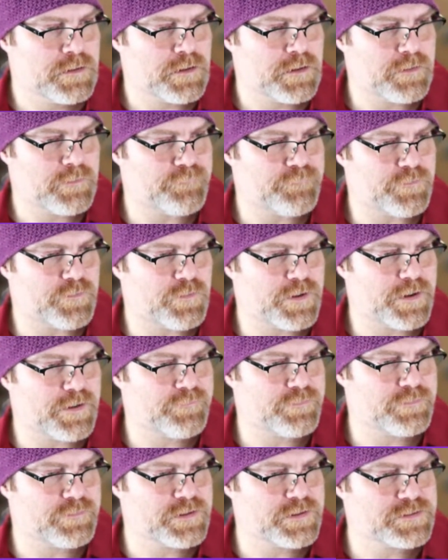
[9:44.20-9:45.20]
For
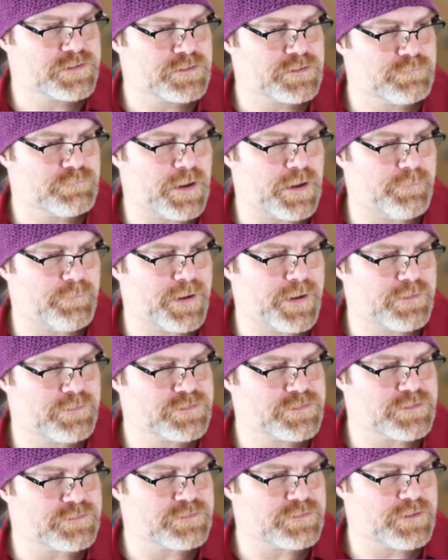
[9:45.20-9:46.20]
whatever reason, my
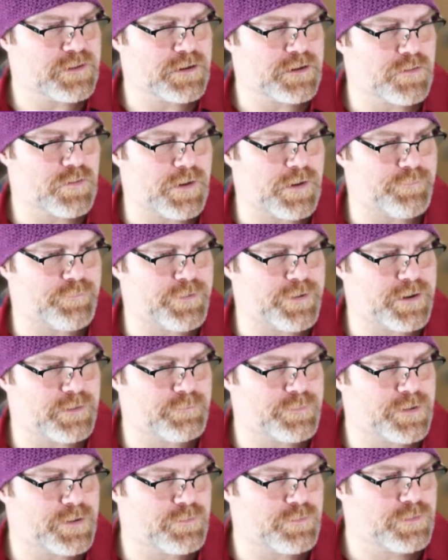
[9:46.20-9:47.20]
mouse is not cooperating,
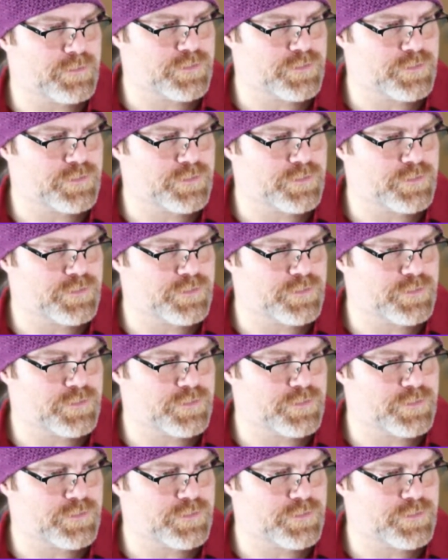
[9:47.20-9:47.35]
but we will